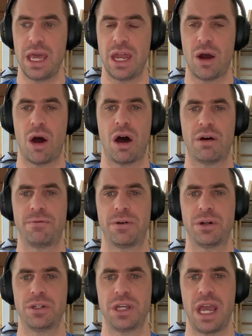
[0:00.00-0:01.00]
It
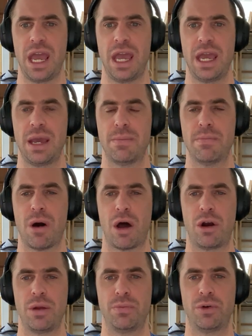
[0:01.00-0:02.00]
offers a
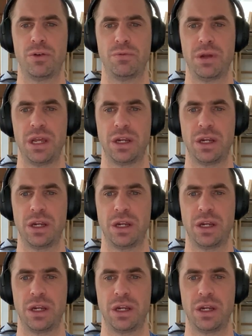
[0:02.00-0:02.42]
moderate improvement